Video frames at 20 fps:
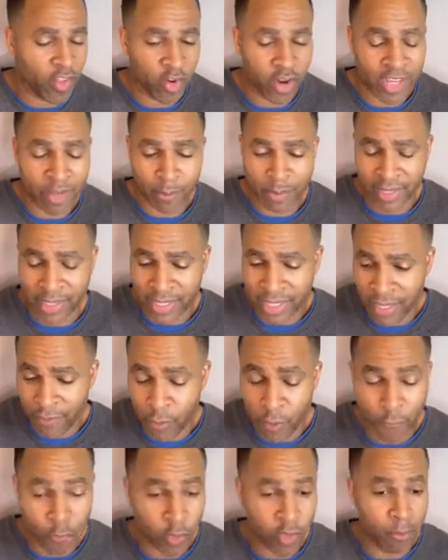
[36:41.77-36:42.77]
For the
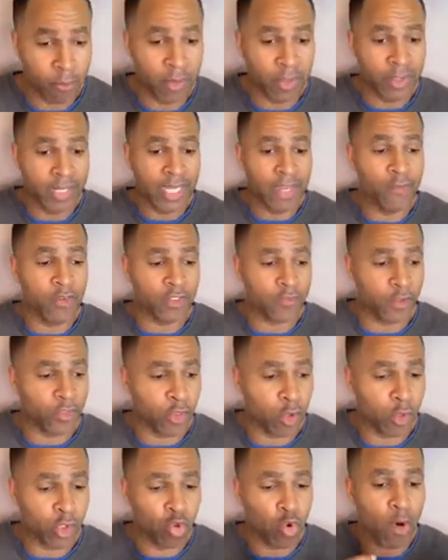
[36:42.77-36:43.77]
believers, for those who are born
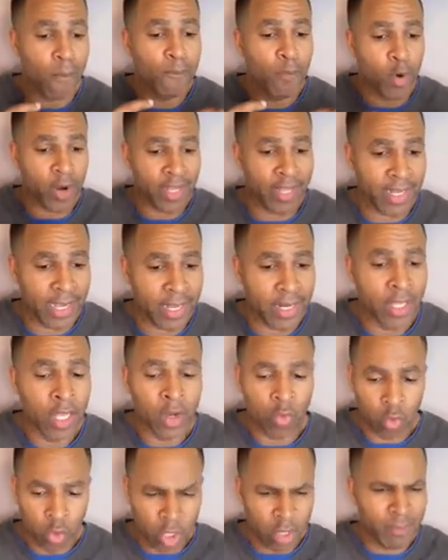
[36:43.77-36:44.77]
again, we're going to be
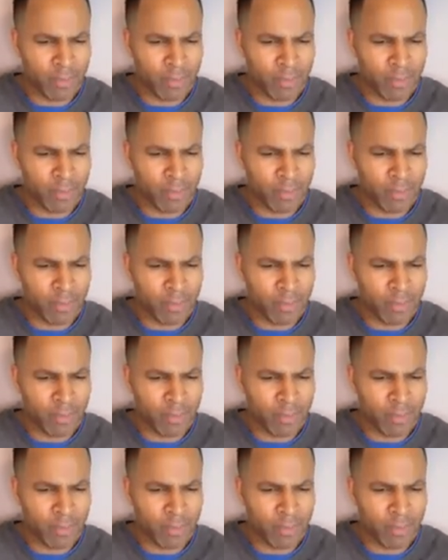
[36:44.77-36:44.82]
judged